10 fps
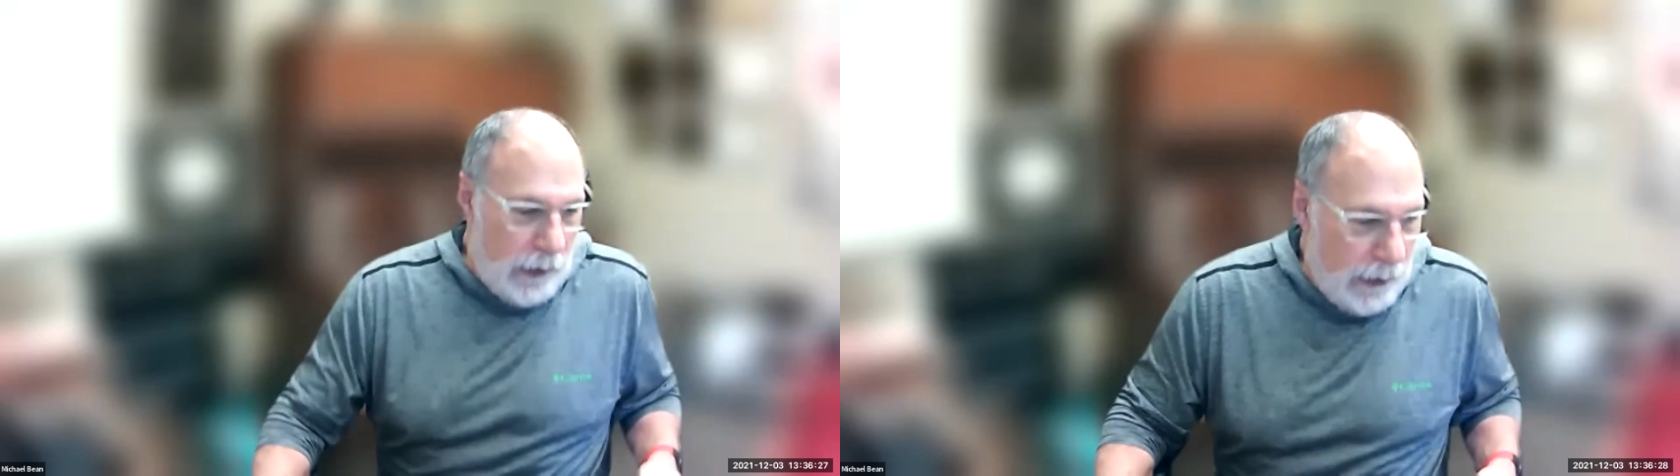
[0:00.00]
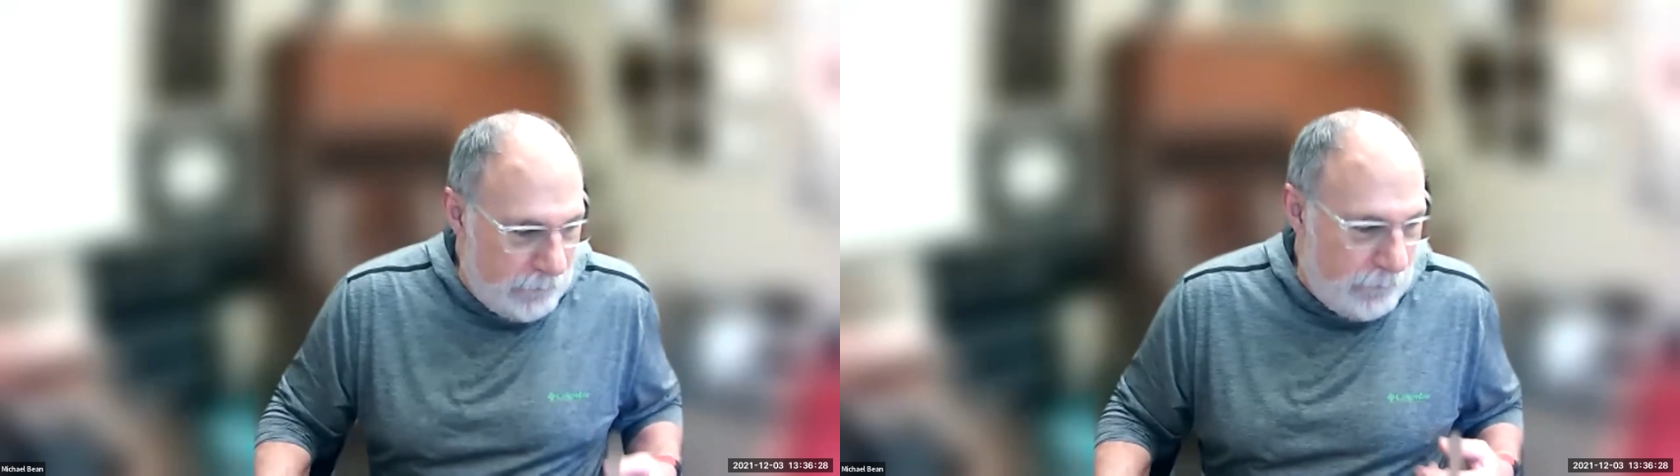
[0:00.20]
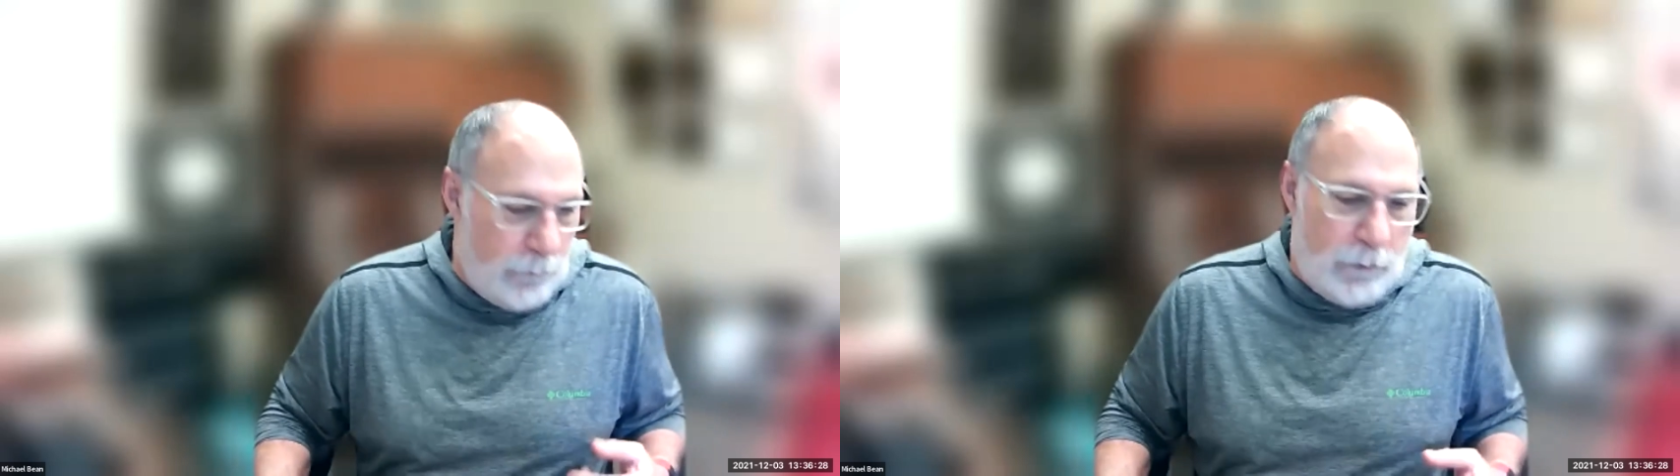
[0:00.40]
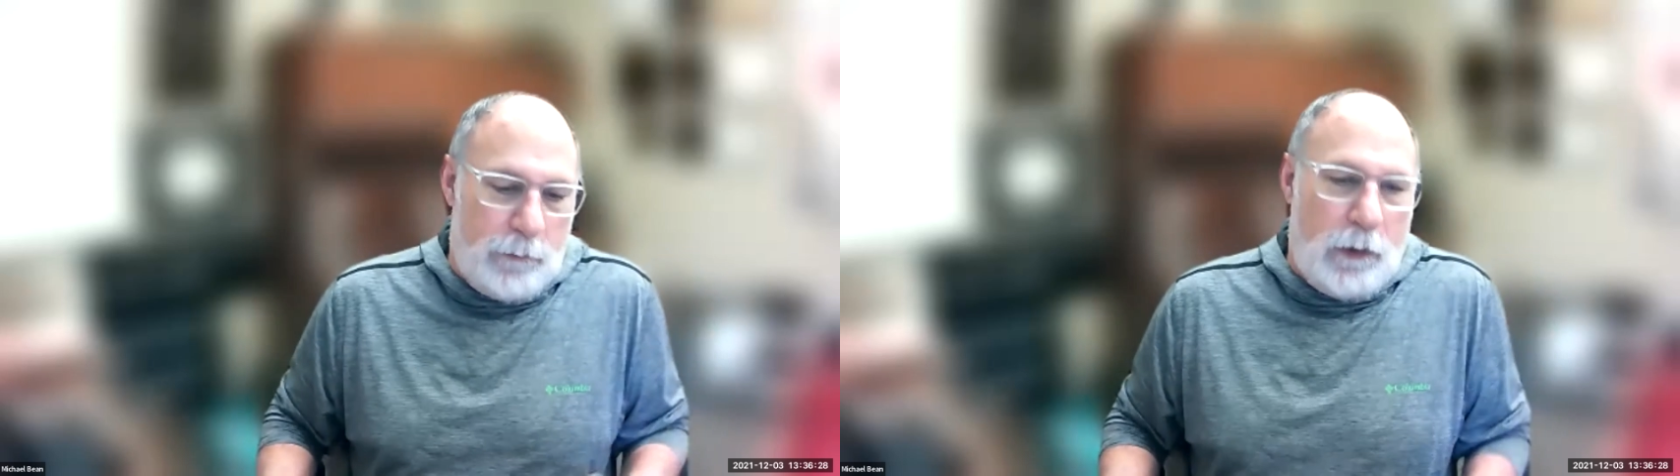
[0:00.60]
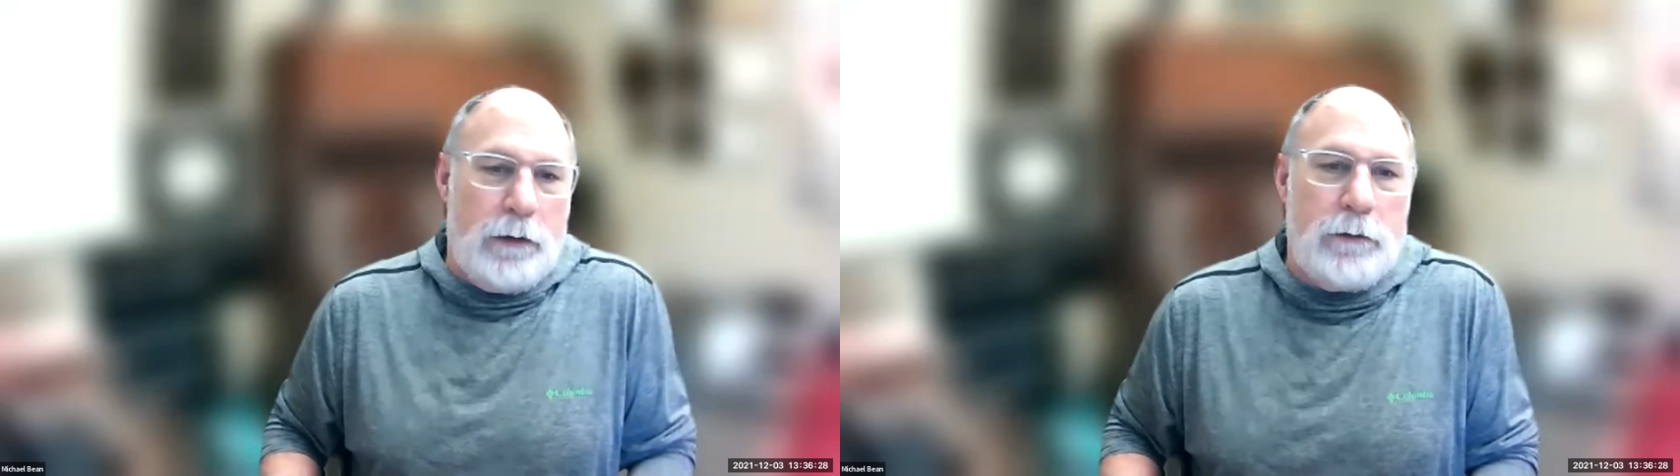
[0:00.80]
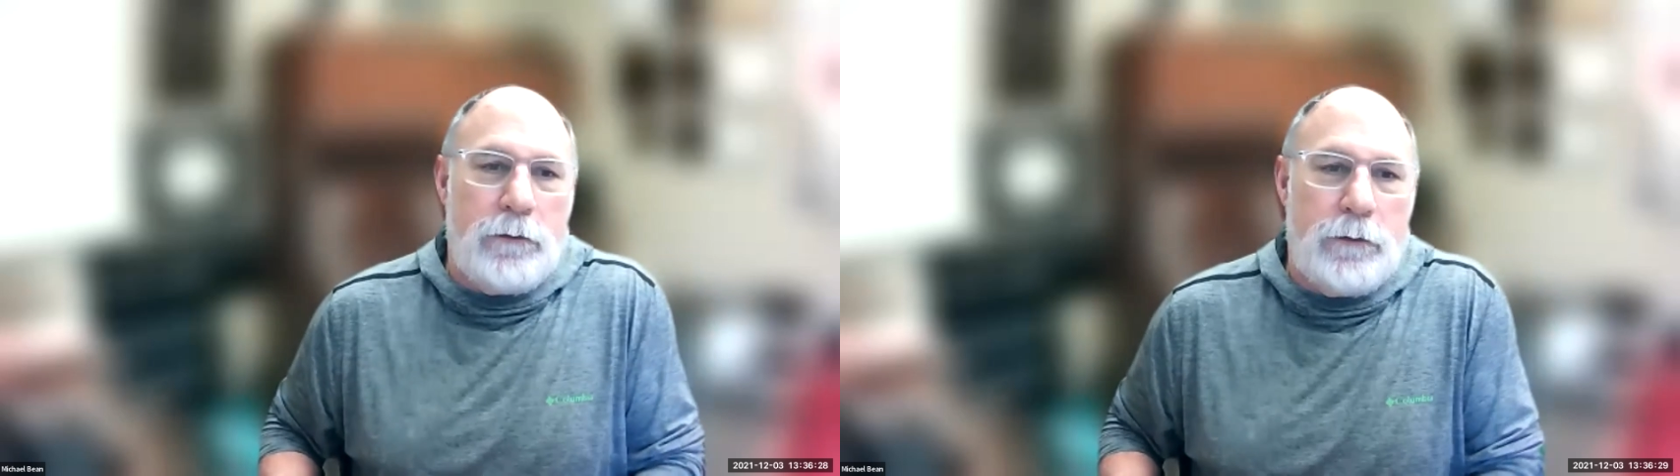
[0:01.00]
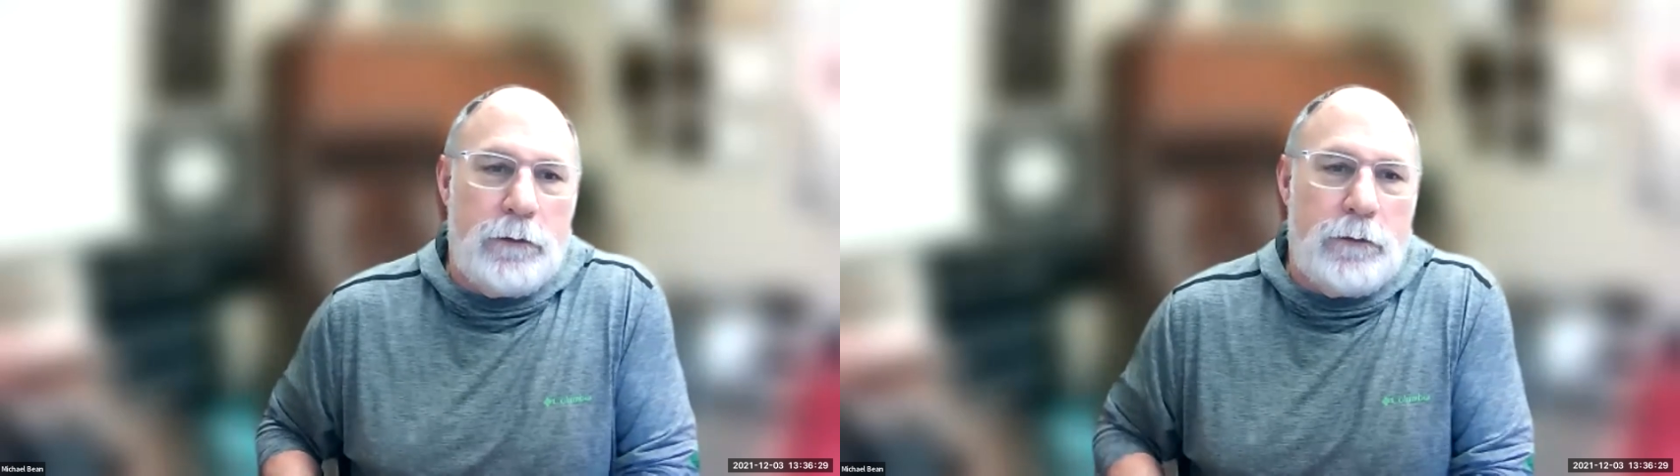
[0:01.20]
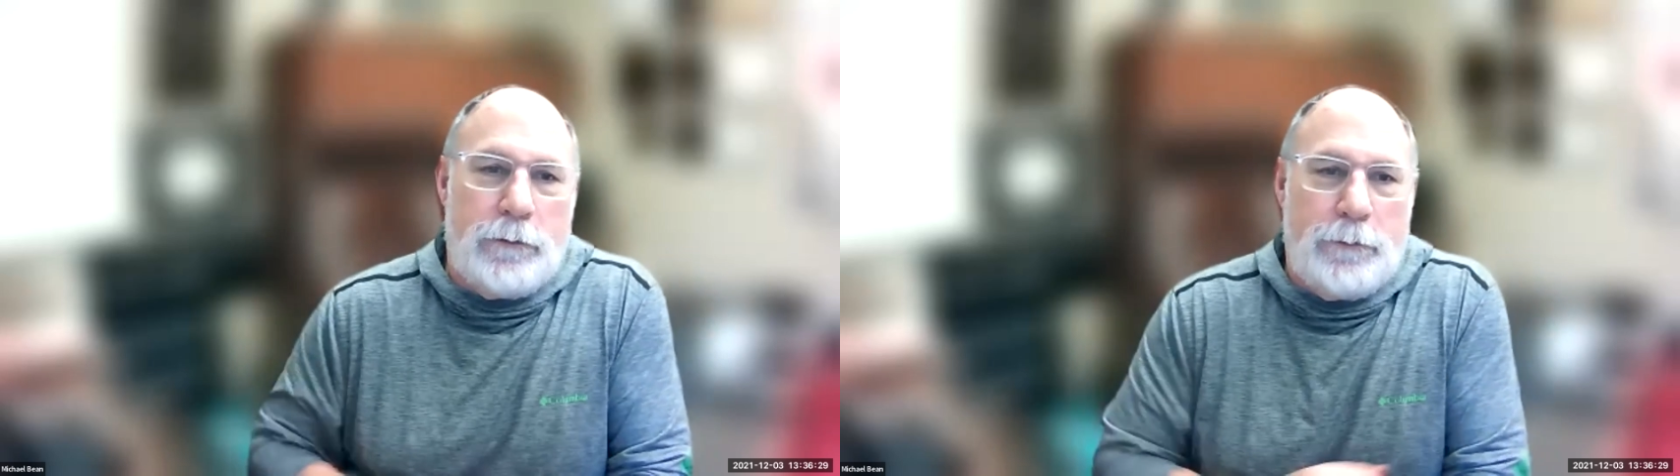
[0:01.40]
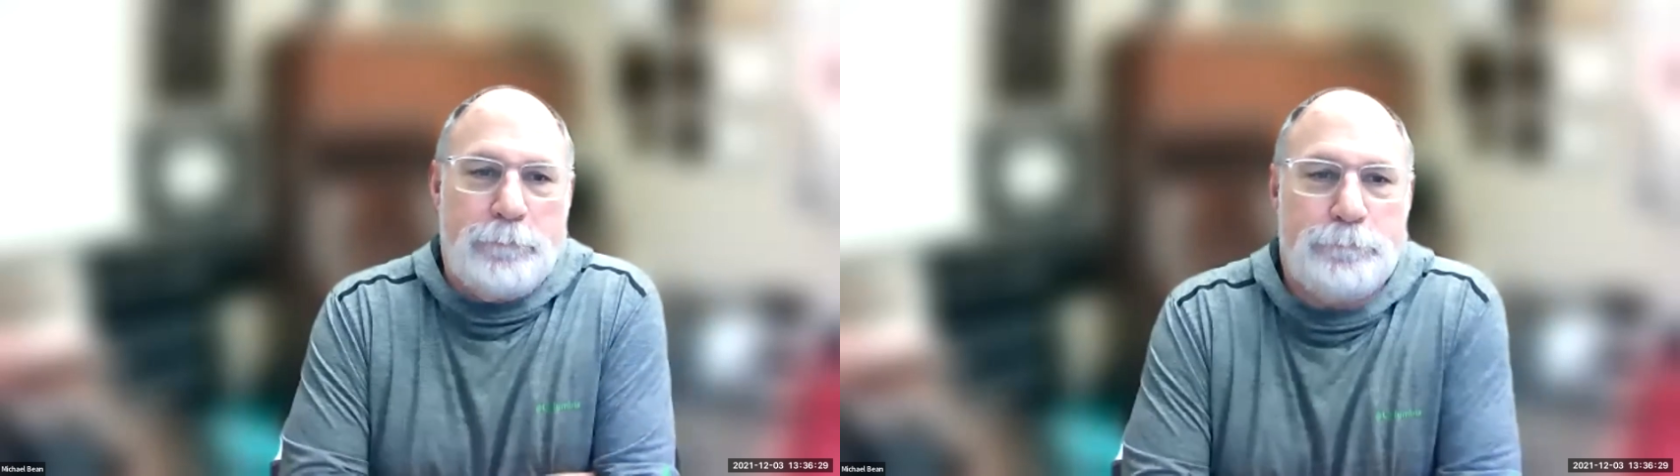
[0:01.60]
last 3 months.